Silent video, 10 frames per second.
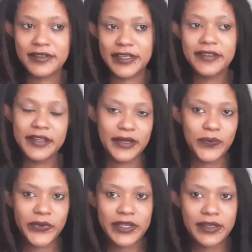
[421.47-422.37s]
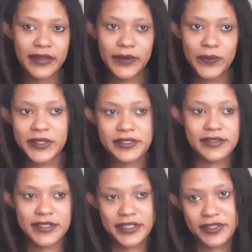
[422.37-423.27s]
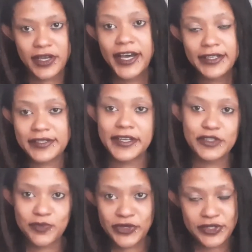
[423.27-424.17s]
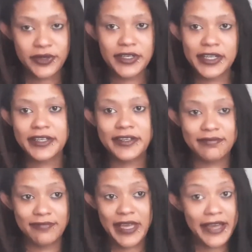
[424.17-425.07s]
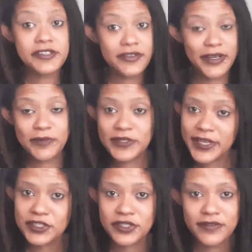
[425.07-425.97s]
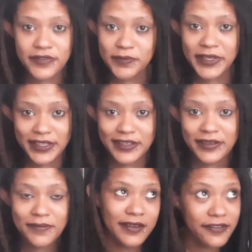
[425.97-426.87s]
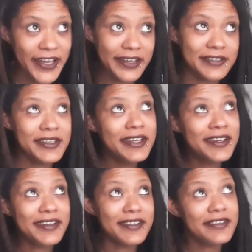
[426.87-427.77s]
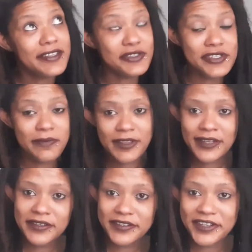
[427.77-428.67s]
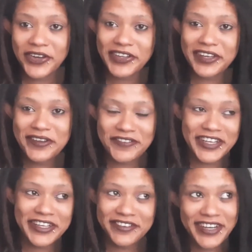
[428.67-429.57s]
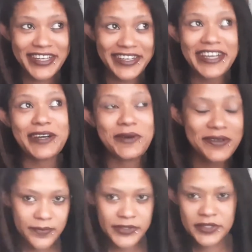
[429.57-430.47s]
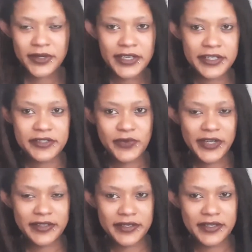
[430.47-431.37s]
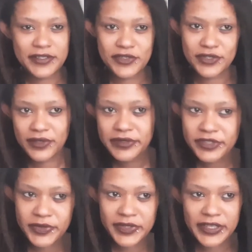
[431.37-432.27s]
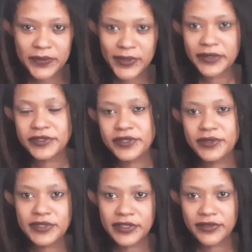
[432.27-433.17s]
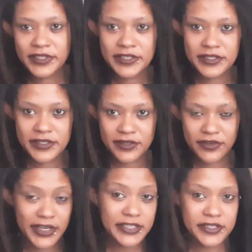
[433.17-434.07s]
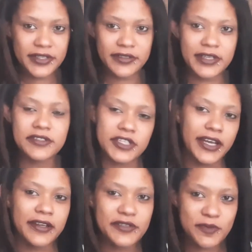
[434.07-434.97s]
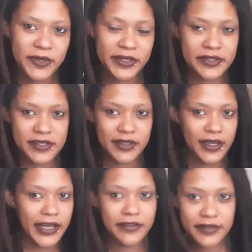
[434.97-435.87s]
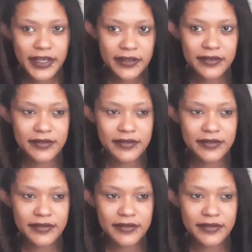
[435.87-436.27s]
in that week it wasn't as hot as Pretoria has a reputation for being. In fact, I think there's some thunder rolling overhead right now. Pretoria's weather is usually 1 or 2 degrees greater than Johannesburg's on either end,